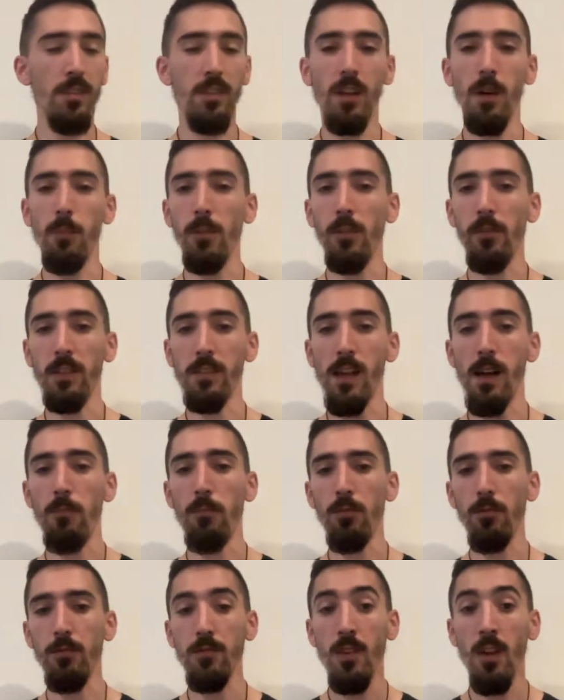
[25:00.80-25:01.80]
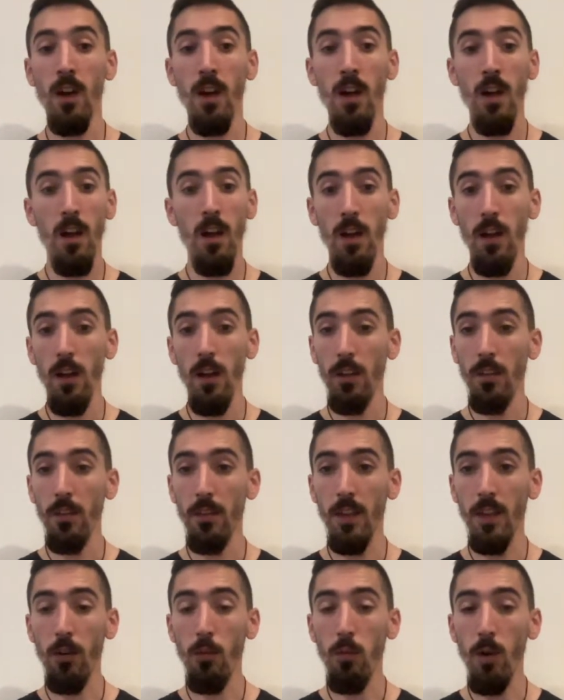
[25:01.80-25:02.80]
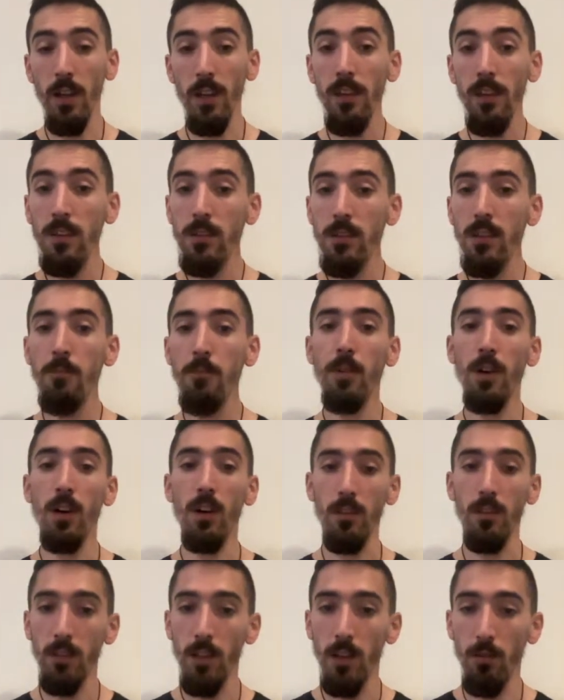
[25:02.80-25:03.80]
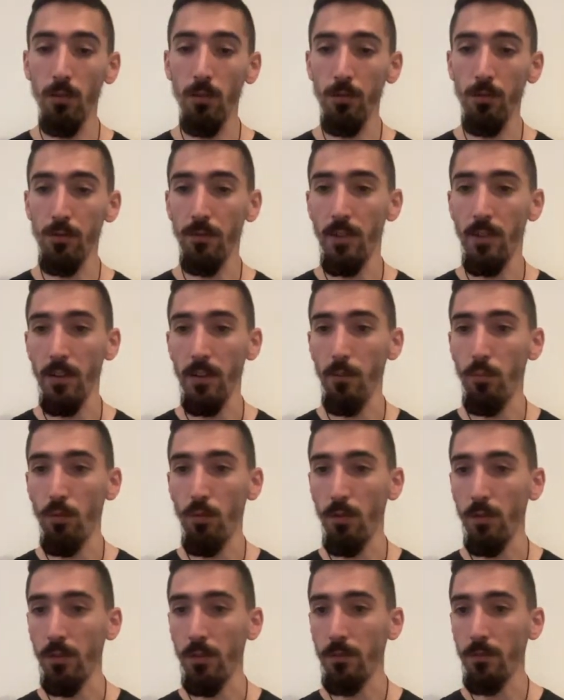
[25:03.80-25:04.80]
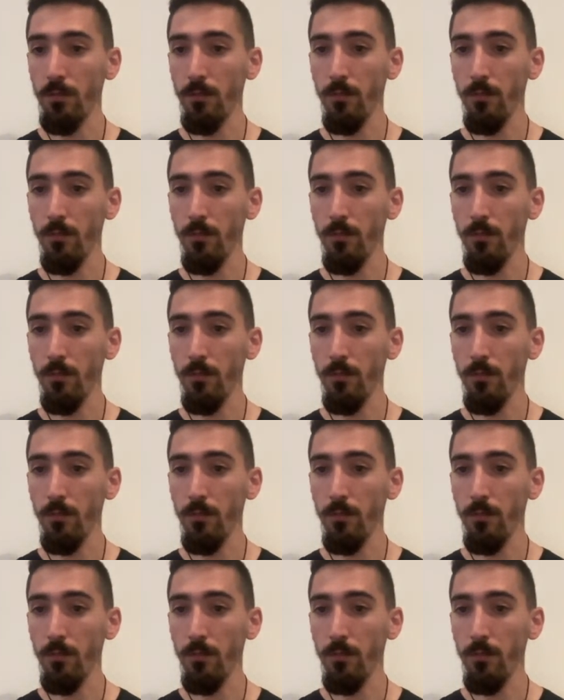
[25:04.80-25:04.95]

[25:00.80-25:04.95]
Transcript: couple of examples. They're quite easy, but they're also very important.